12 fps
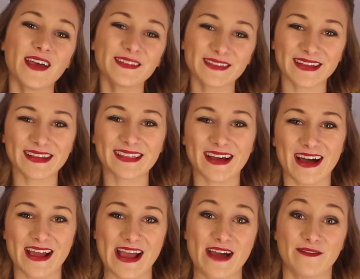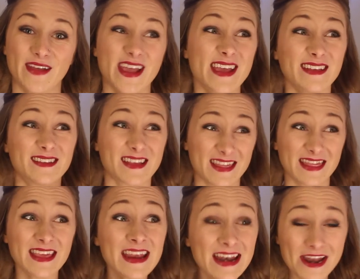first thing that I have is
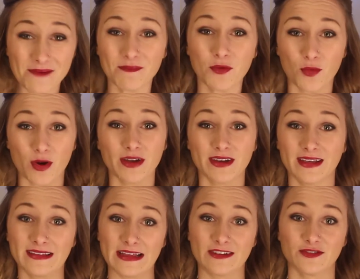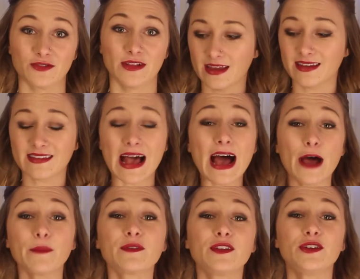the number one essential. It is
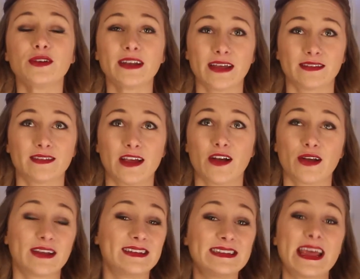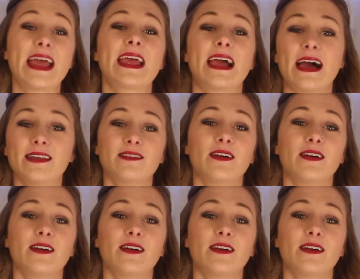absolutely necessary day and